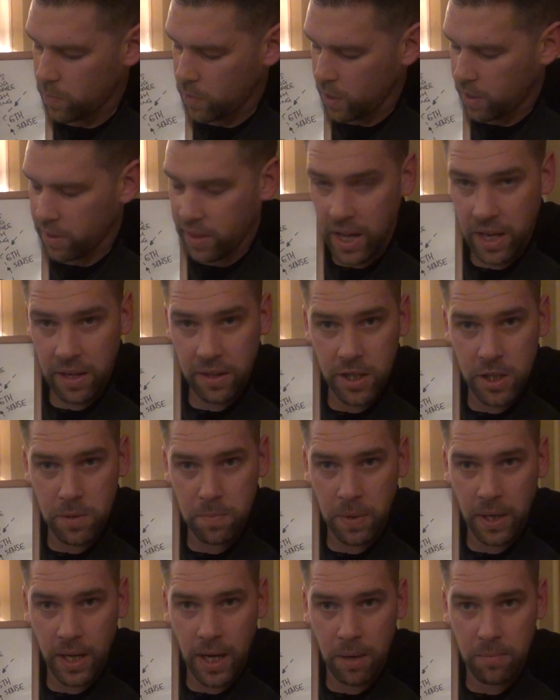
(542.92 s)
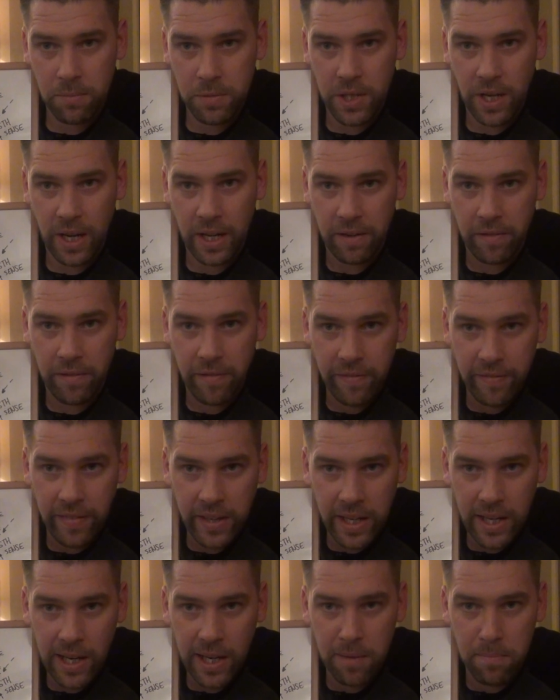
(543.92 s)
Then this becomes a
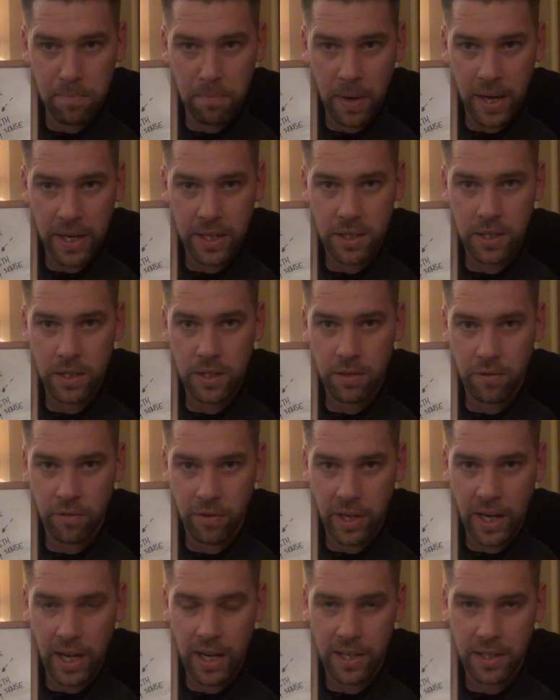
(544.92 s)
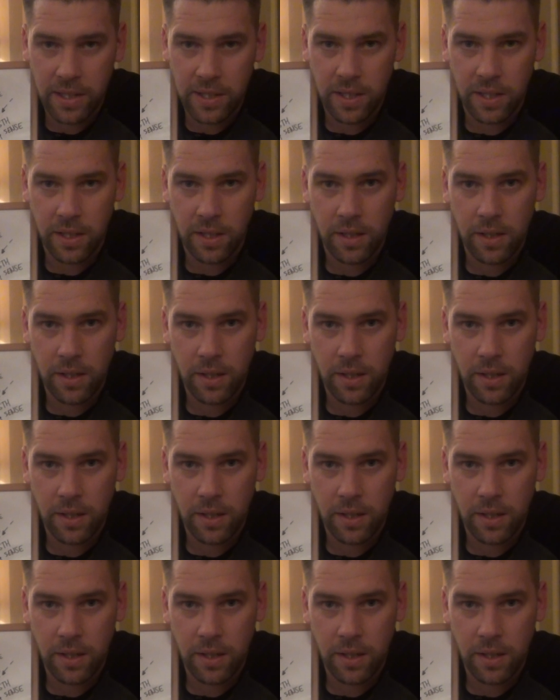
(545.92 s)
feeling-based reality.